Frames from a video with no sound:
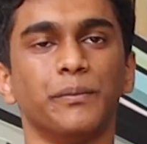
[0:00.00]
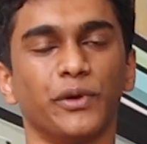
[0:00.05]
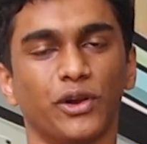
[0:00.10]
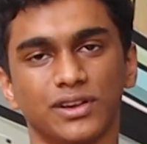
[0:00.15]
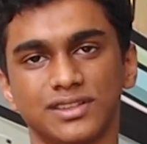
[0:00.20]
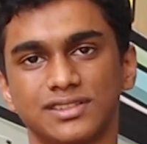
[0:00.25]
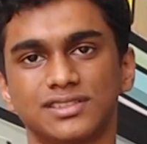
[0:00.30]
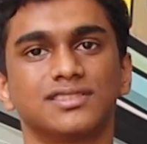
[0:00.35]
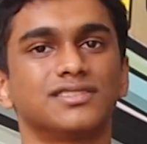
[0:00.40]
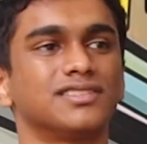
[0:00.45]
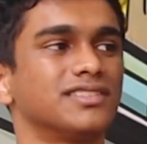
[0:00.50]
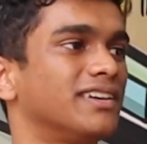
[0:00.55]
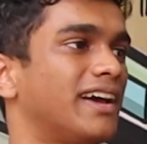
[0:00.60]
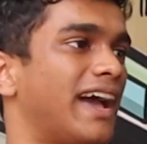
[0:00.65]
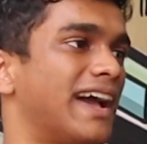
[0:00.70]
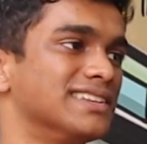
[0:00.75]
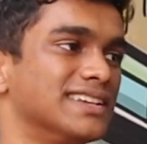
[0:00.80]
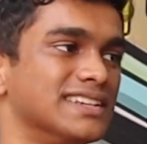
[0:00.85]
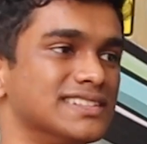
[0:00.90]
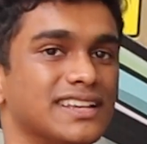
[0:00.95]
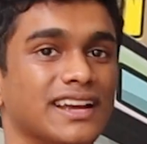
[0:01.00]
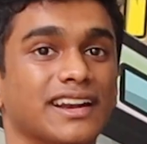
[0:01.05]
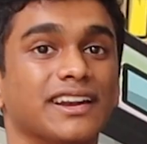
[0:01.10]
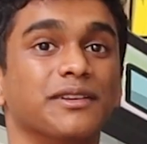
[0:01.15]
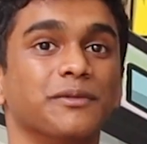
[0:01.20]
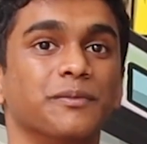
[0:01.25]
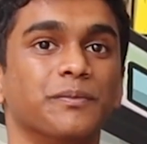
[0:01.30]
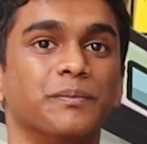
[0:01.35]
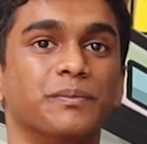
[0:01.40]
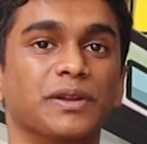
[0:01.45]
because as I
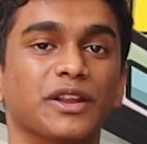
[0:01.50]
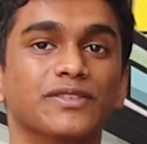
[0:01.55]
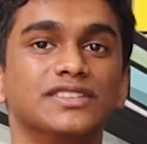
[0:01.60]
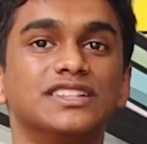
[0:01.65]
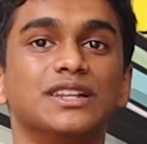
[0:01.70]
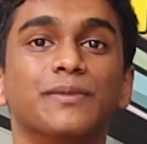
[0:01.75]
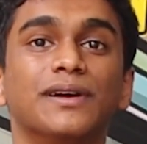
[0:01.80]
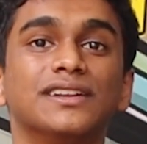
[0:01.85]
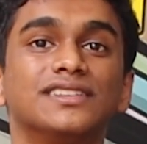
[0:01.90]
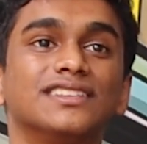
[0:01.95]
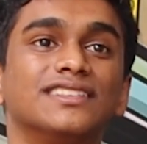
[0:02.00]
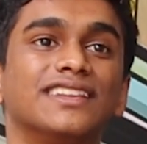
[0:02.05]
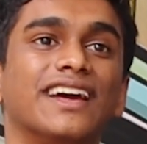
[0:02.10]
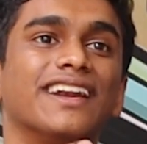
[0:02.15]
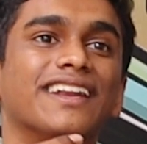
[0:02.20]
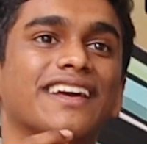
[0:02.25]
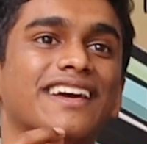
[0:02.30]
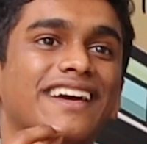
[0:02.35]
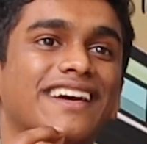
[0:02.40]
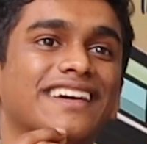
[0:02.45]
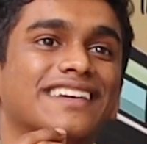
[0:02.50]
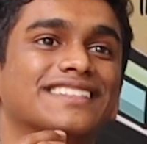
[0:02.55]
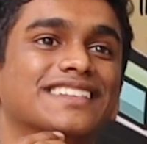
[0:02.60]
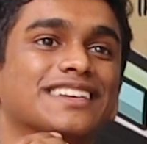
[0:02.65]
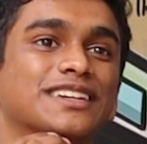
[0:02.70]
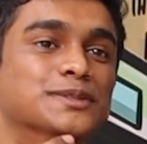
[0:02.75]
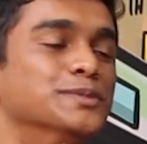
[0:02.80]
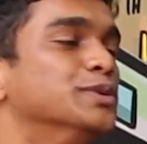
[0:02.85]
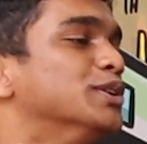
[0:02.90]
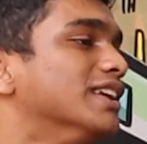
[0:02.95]
said previously mentioned that
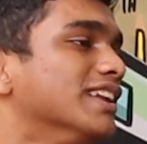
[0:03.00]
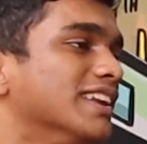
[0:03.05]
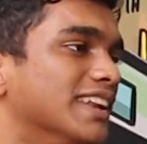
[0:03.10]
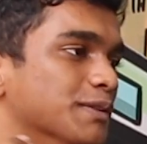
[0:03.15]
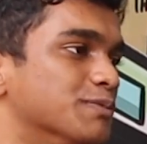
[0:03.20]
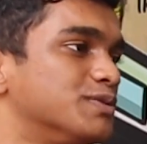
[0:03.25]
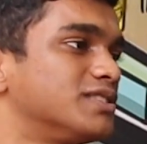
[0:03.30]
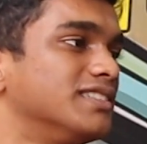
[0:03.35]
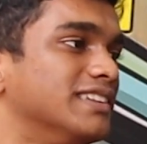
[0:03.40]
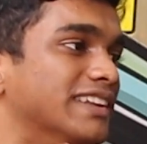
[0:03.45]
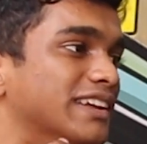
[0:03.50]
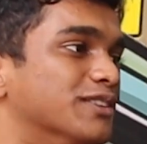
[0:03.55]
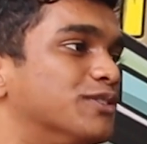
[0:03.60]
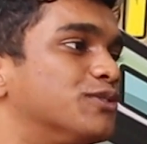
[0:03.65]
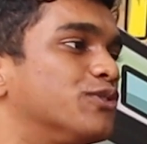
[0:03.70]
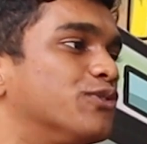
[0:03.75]
the community needs